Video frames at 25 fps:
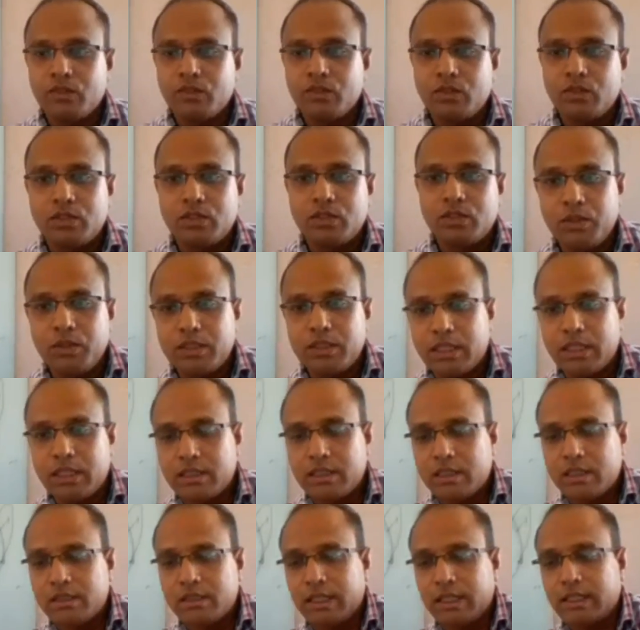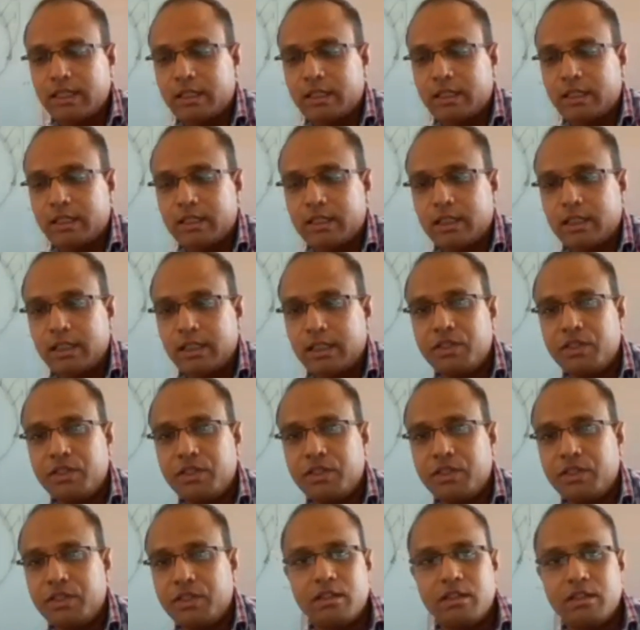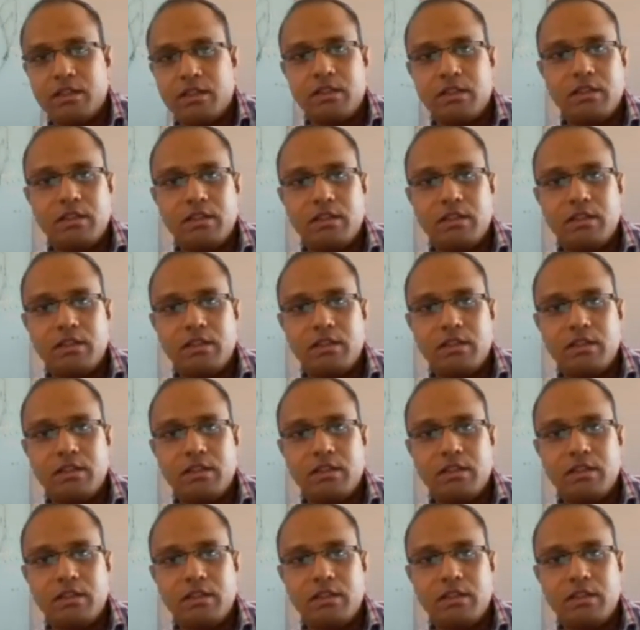So simple sector cyclic sector is sufficient.